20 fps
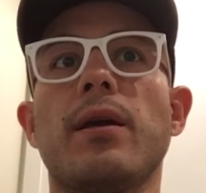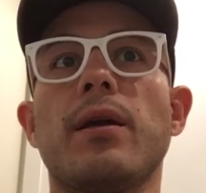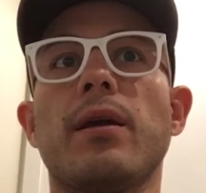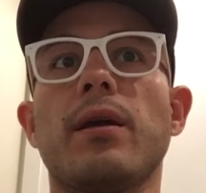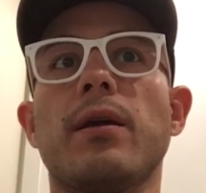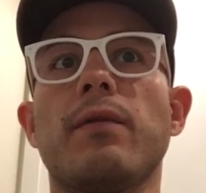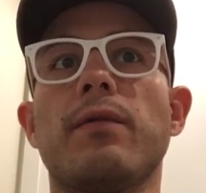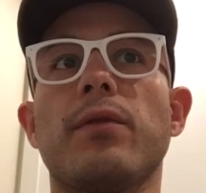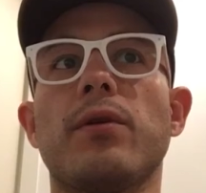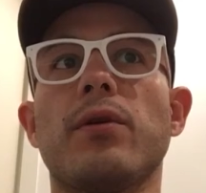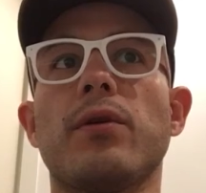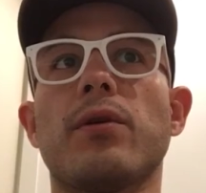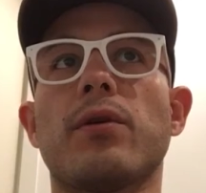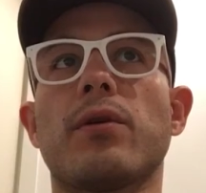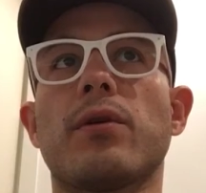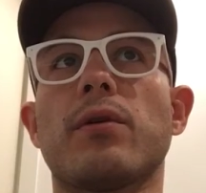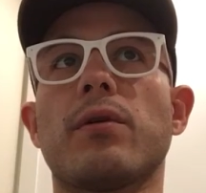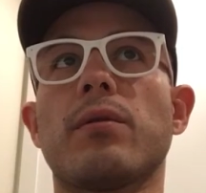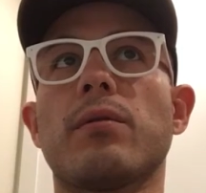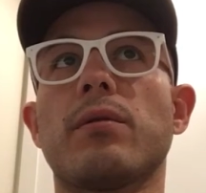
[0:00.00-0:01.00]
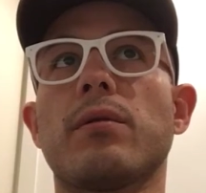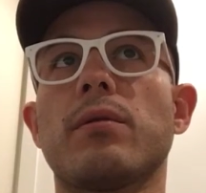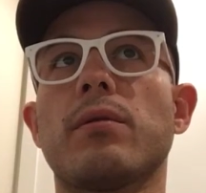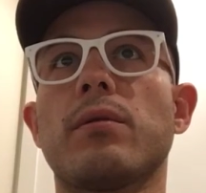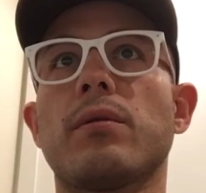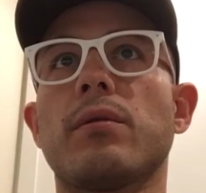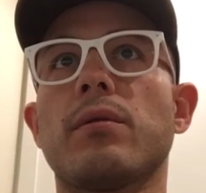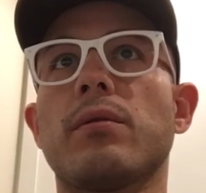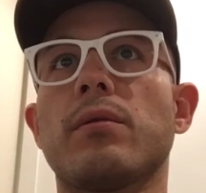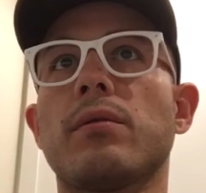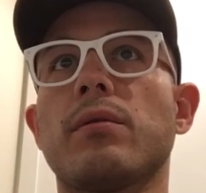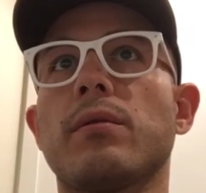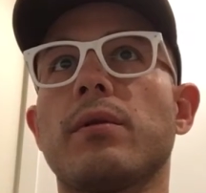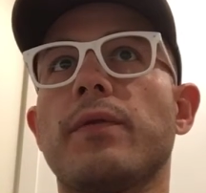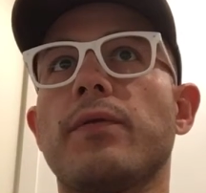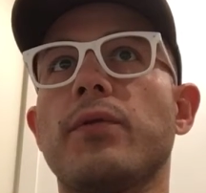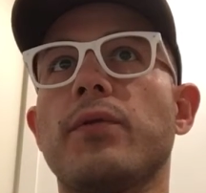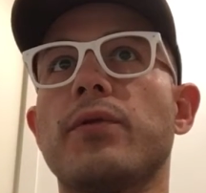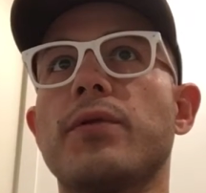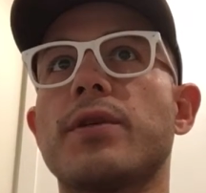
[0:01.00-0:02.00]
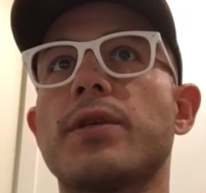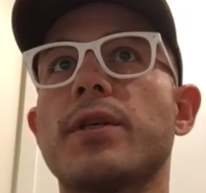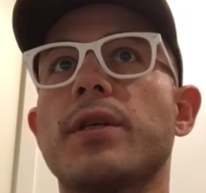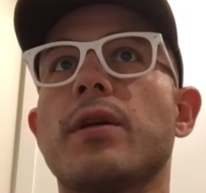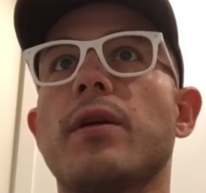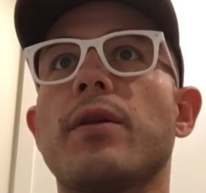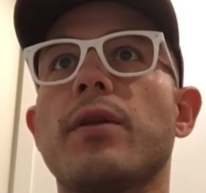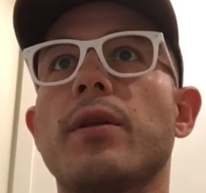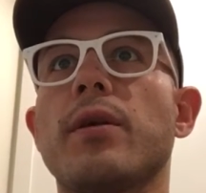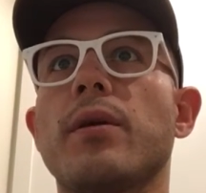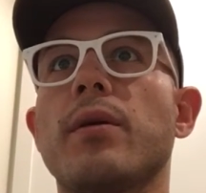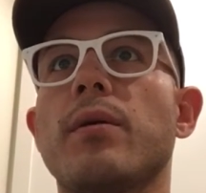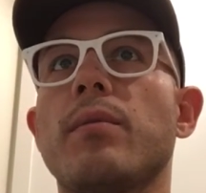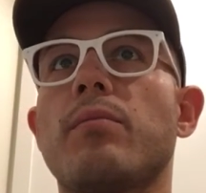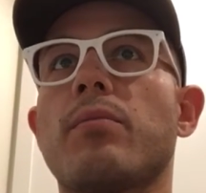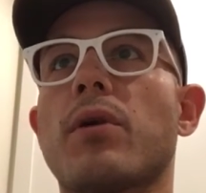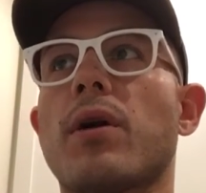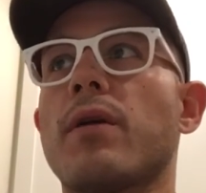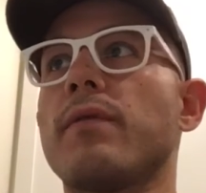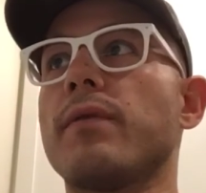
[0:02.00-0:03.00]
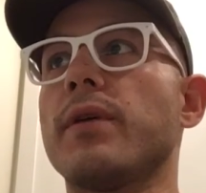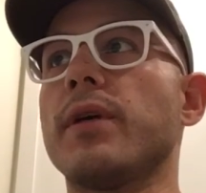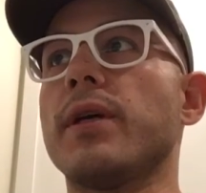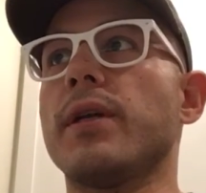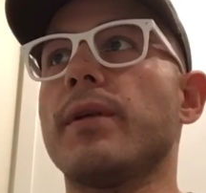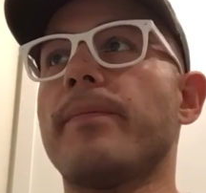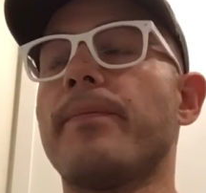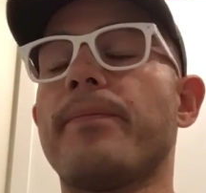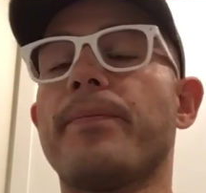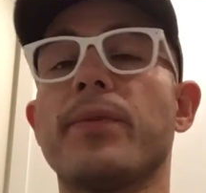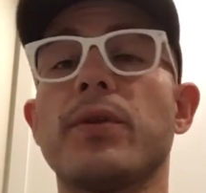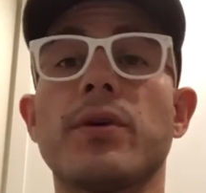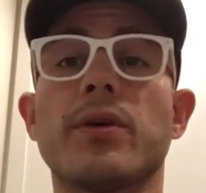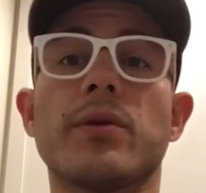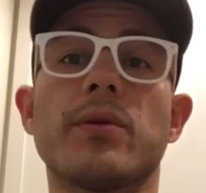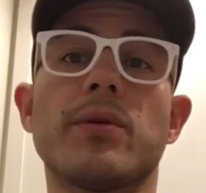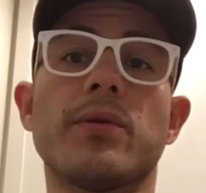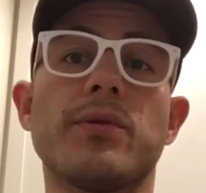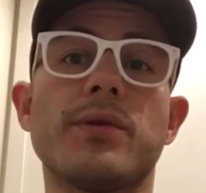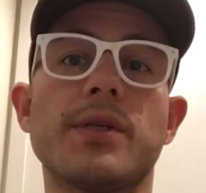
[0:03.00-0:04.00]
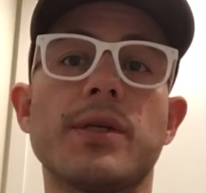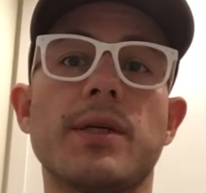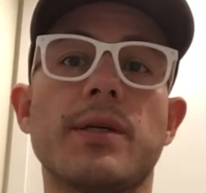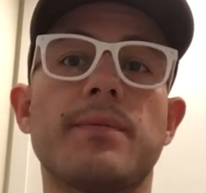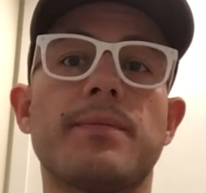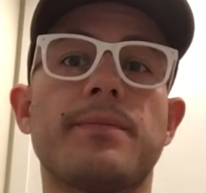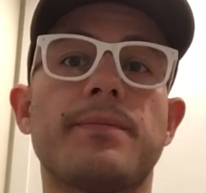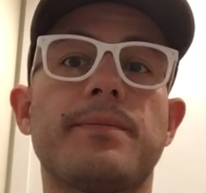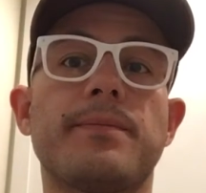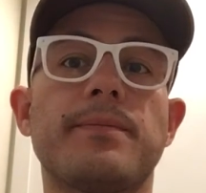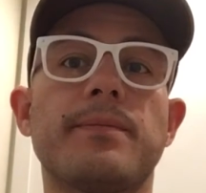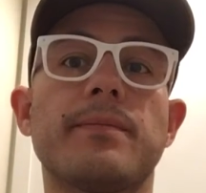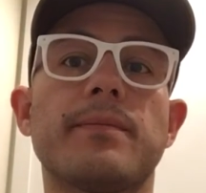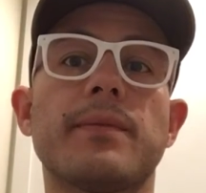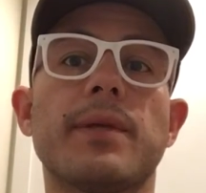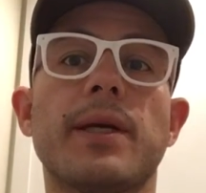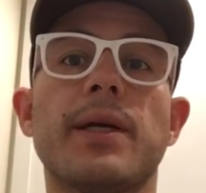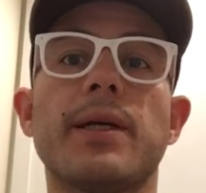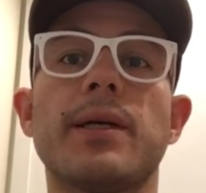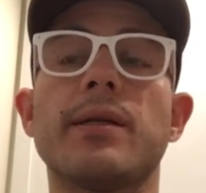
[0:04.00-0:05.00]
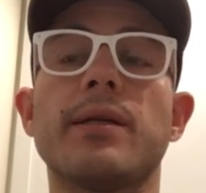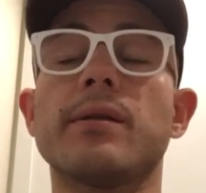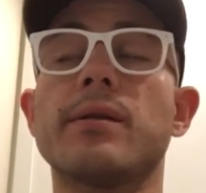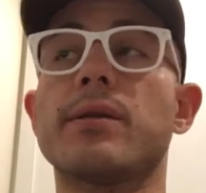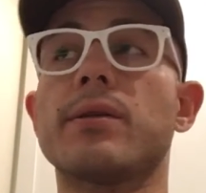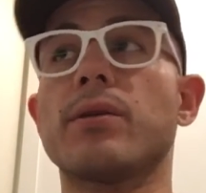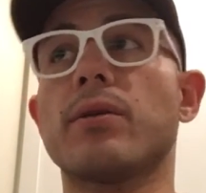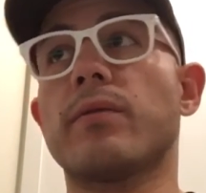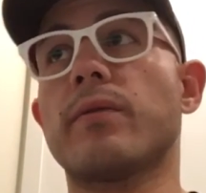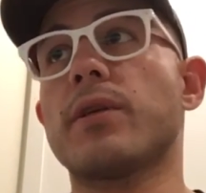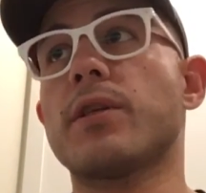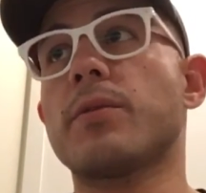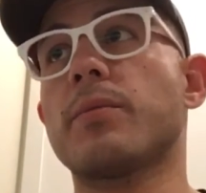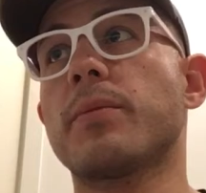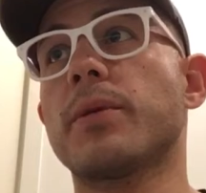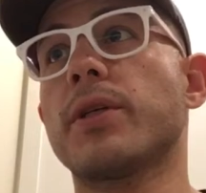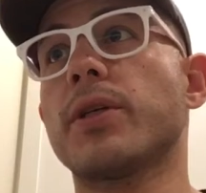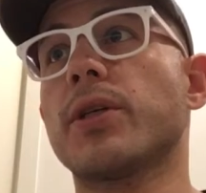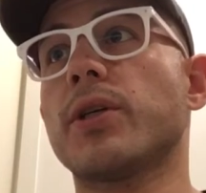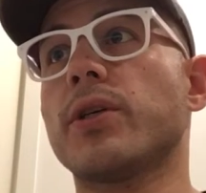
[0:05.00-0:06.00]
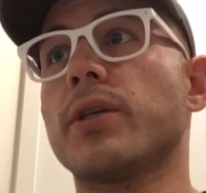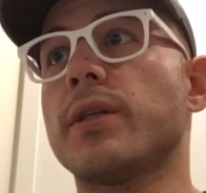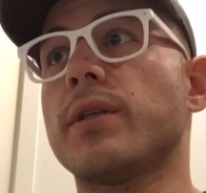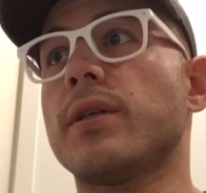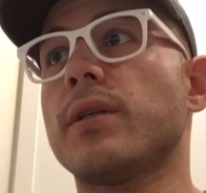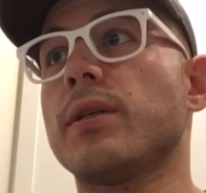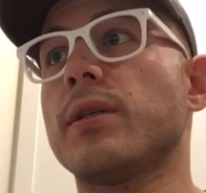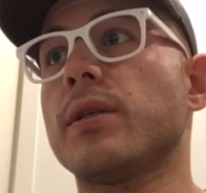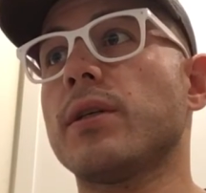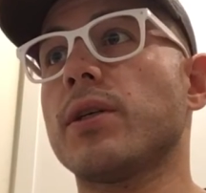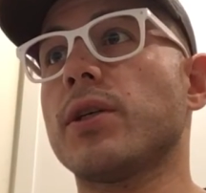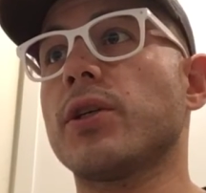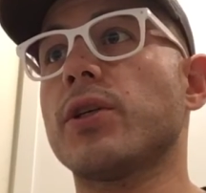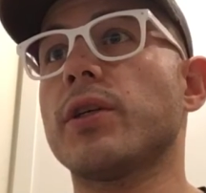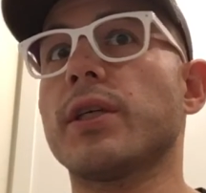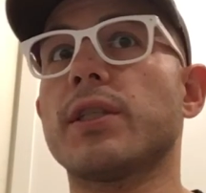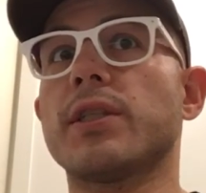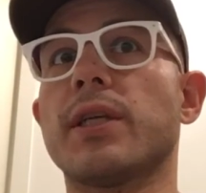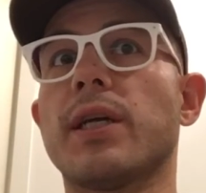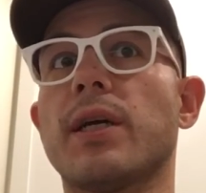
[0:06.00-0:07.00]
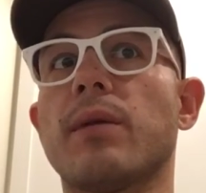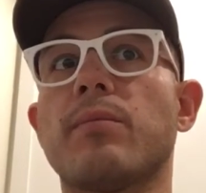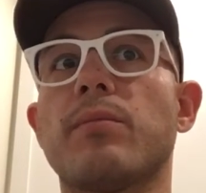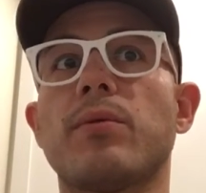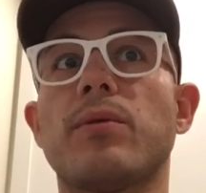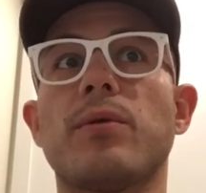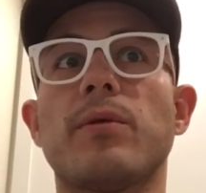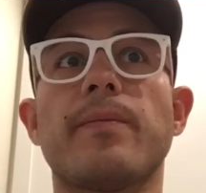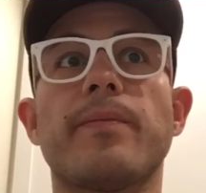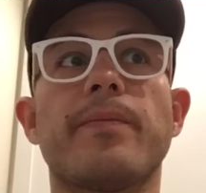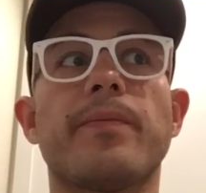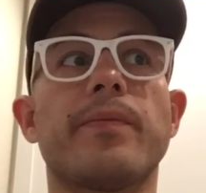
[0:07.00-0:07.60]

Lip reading: If you're if you sit on the profit, you could lose it. And silver has been a good example.